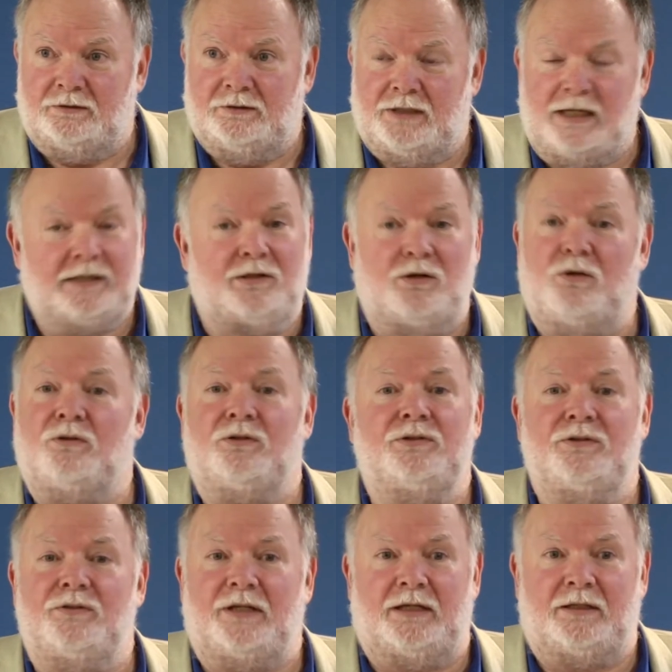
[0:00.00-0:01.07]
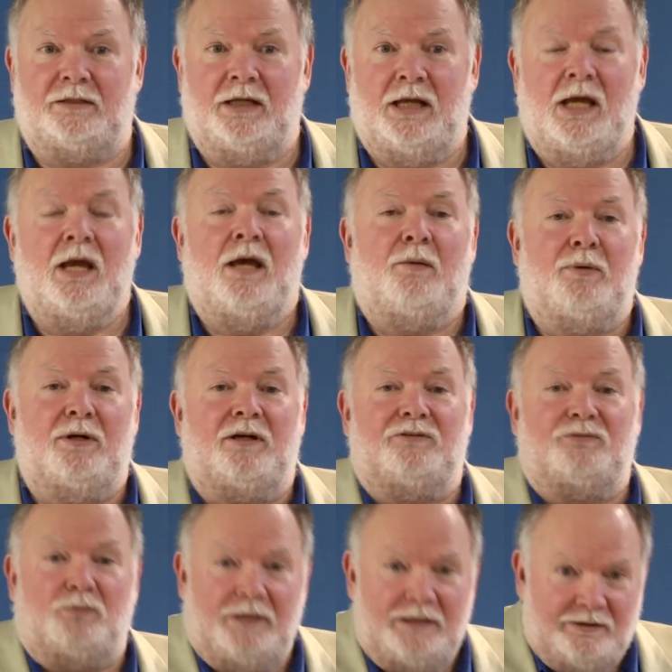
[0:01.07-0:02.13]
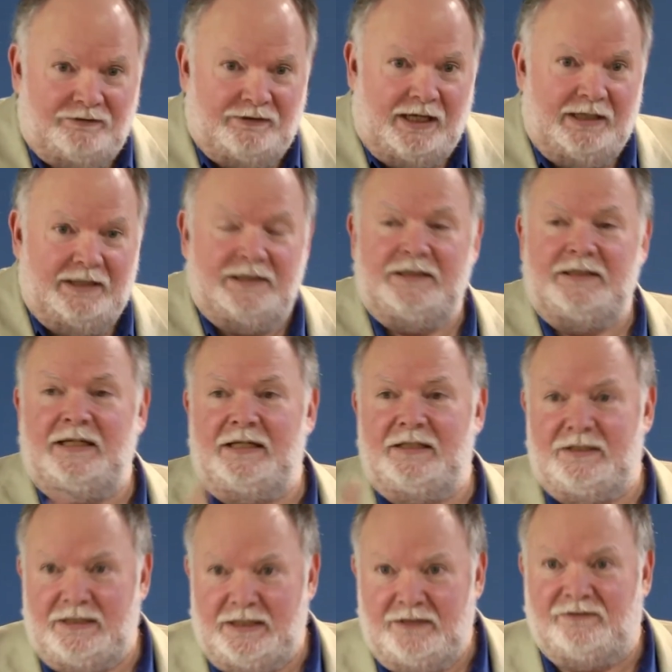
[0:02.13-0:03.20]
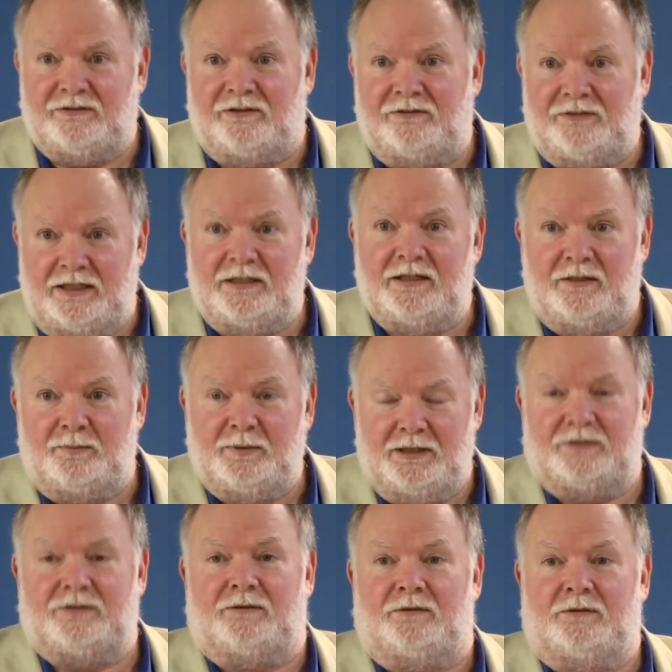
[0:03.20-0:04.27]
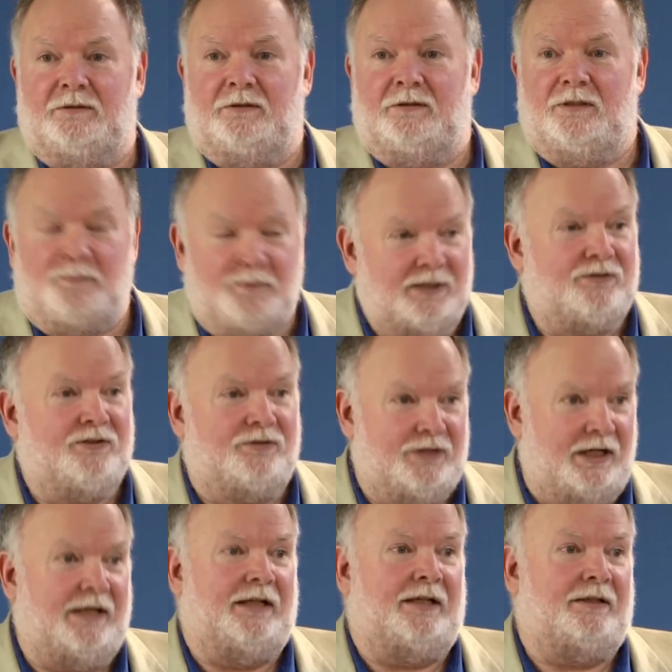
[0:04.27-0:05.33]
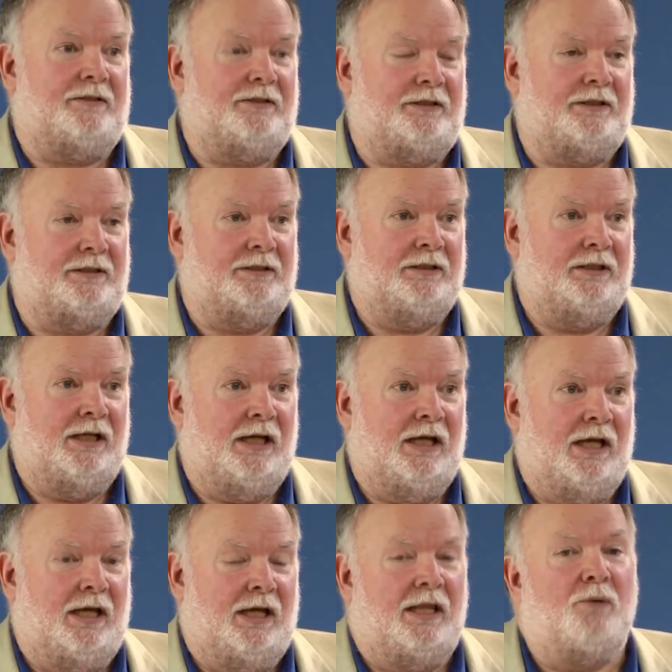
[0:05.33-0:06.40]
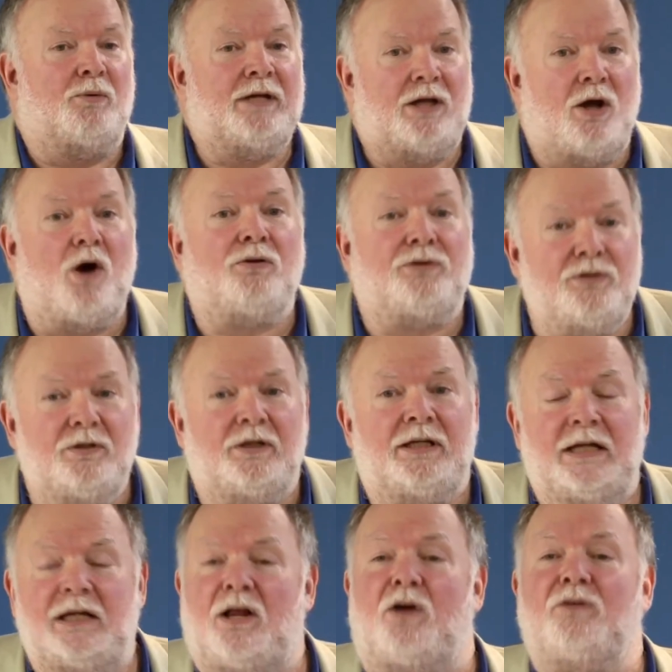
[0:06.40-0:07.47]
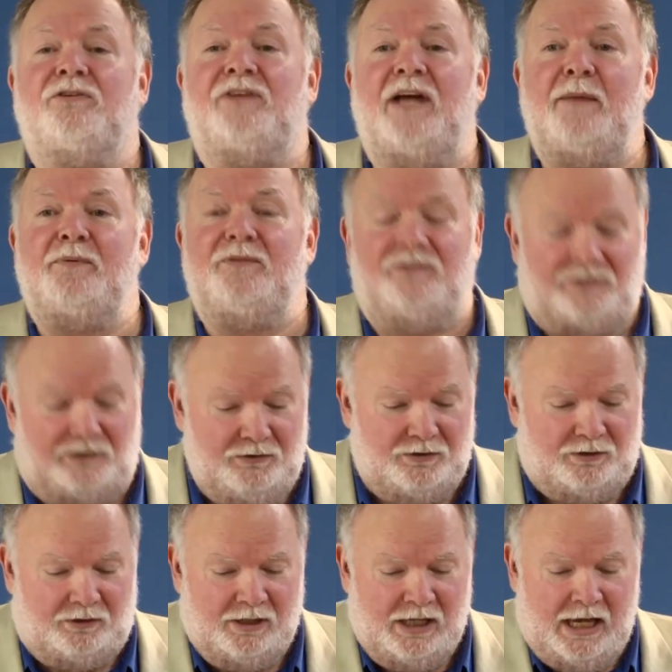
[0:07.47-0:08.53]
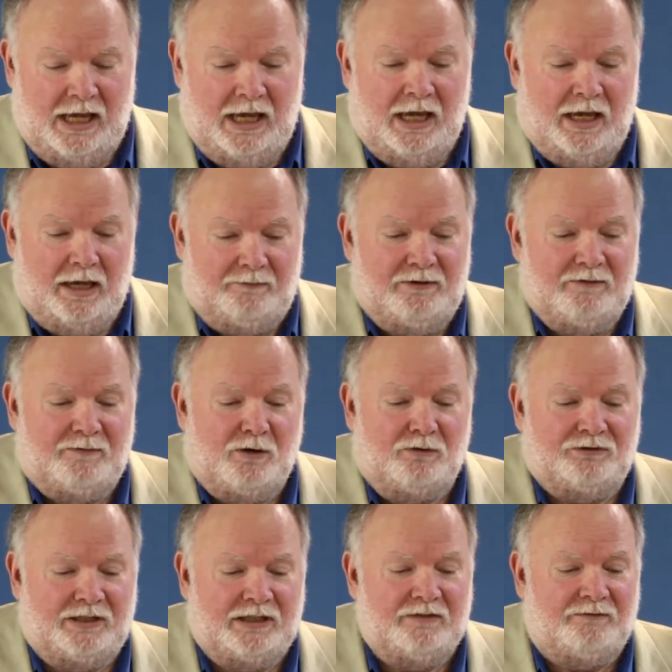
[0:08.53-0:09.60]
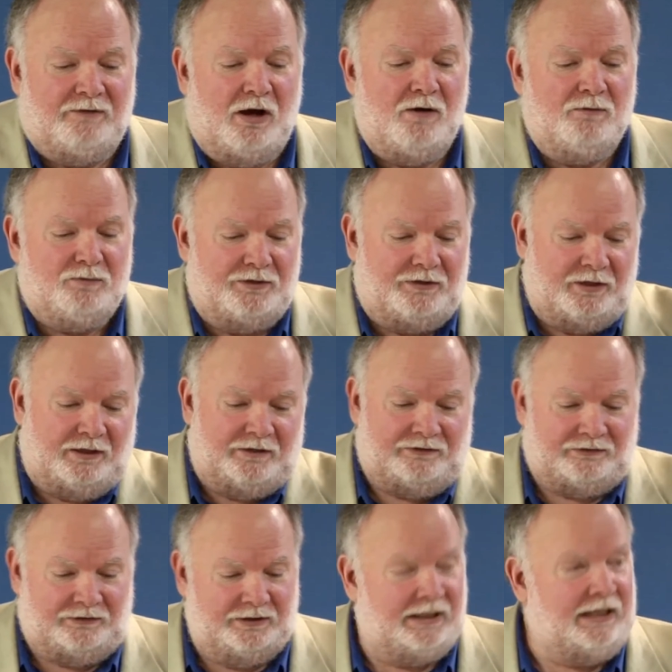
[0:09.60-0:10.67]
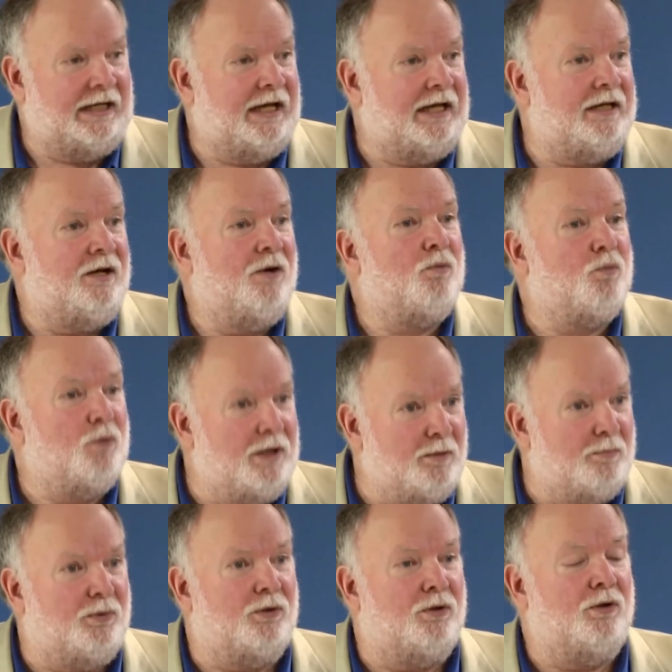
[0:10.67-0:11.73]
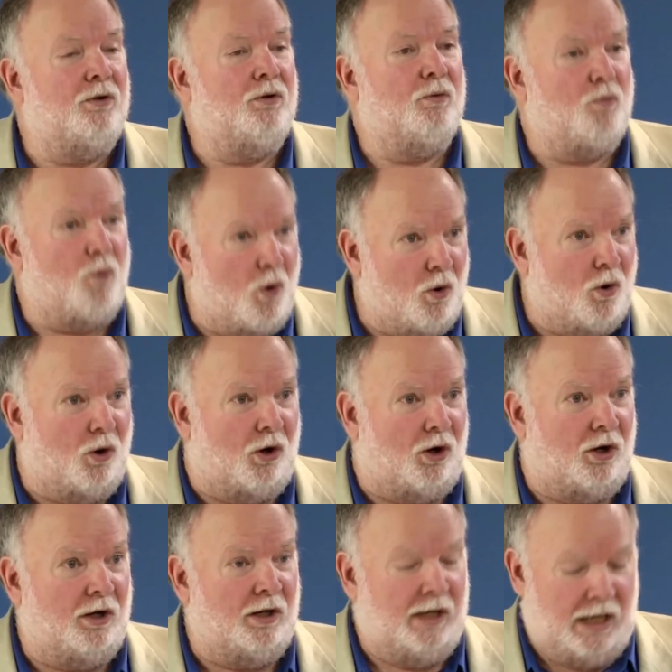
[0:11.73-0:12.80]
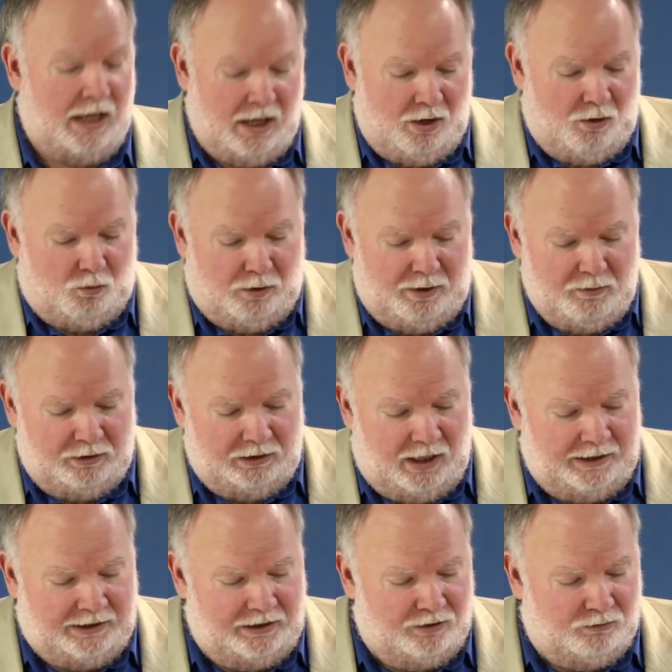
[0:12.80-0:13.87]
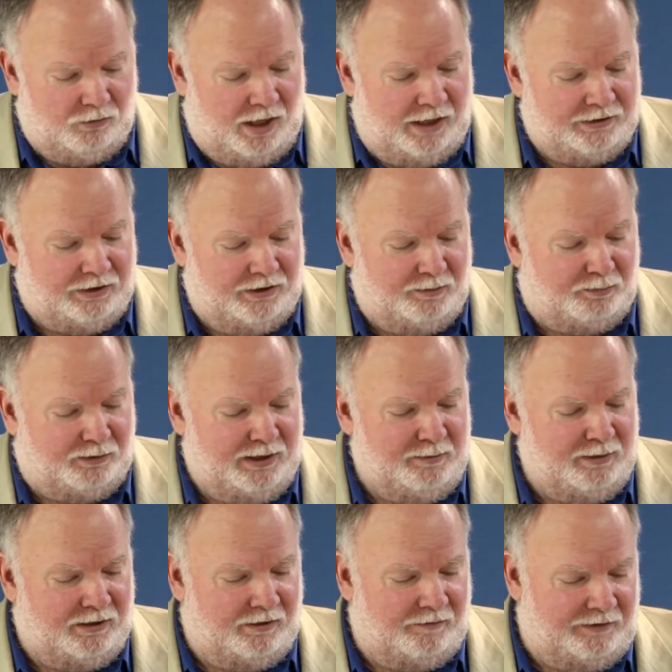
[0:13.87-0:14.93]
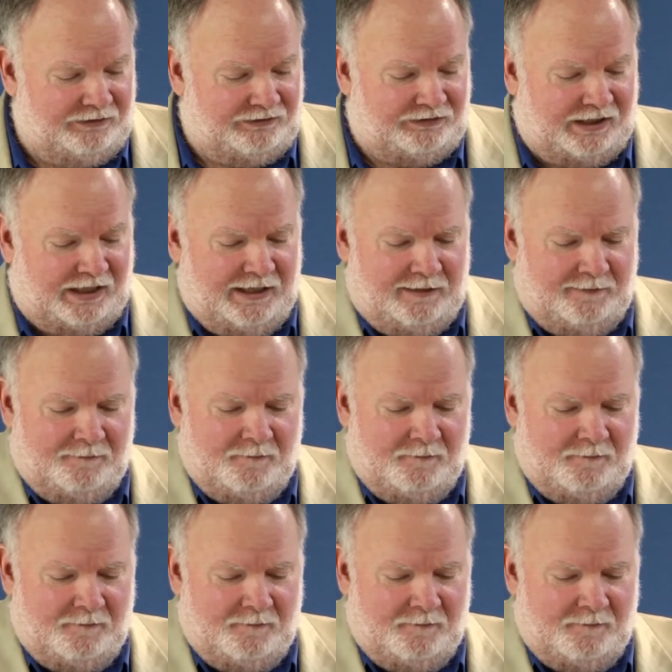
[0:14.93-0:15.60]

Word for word: They can no longer do that because we decided to take Jesus into the picture. The picture changed. Now, we can all do it, and it'll all just happen sooner if you folks get involved with us in a winnable war, we would like you to write to the premier of this state